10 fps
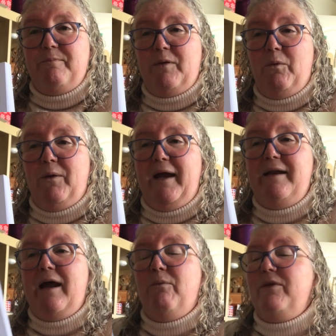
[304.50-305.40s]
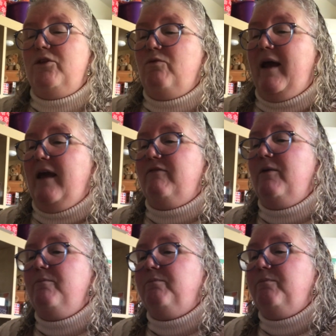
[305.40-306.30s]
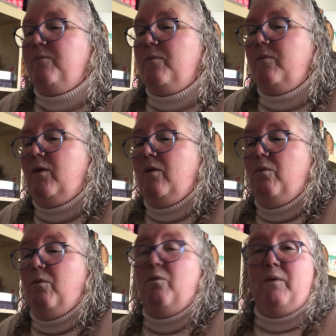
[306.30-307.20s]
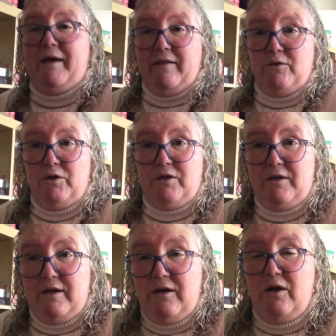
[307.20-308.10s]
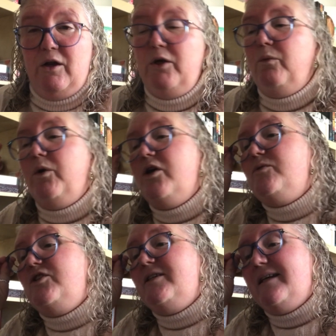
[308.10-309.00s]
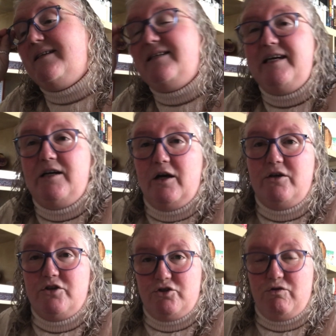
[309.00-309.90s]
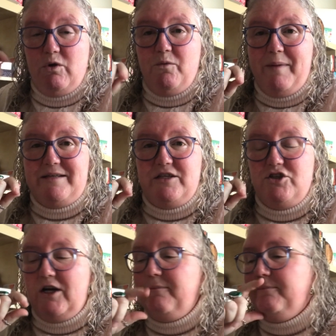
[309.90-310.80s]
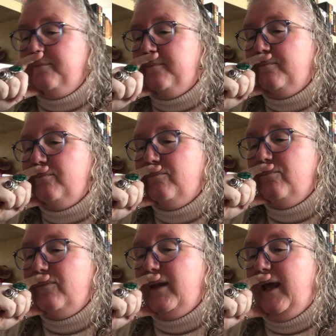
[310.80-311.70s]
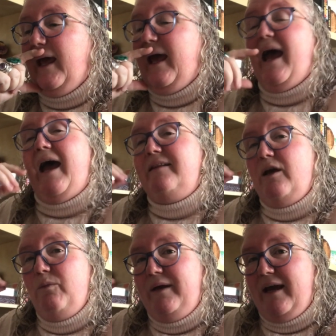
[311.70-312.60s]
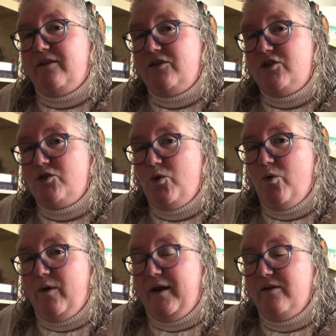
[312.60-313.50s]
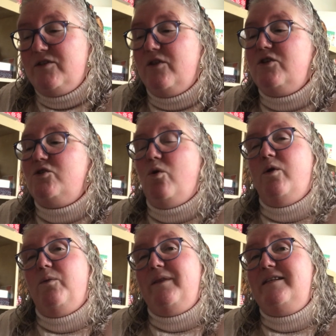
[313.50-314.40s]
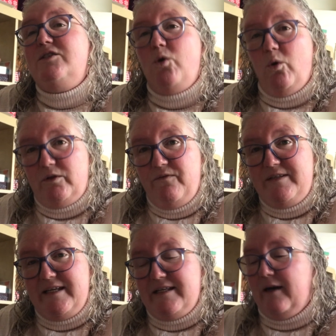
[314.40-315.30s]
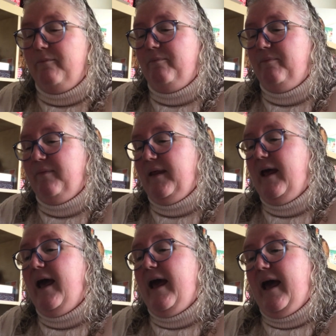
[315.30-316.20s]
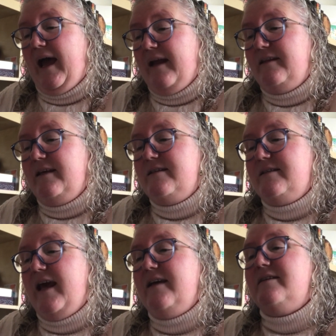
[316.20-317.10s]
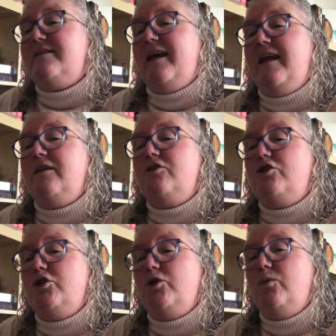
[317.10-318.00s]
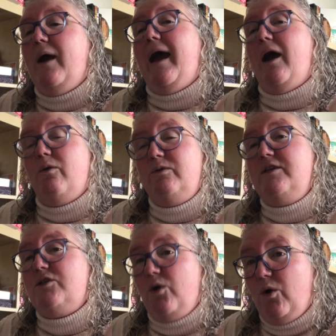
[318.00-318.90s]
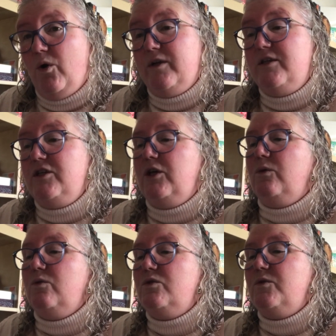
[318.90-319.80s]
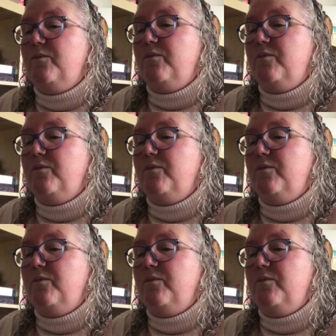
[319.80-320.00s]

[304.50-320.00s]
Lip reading: Okay, now with the Raven, we get the clue words, which is seeker stroke messenger. And then we get the story. So the story with this is called The Visitor. And this takes us into how this card is used.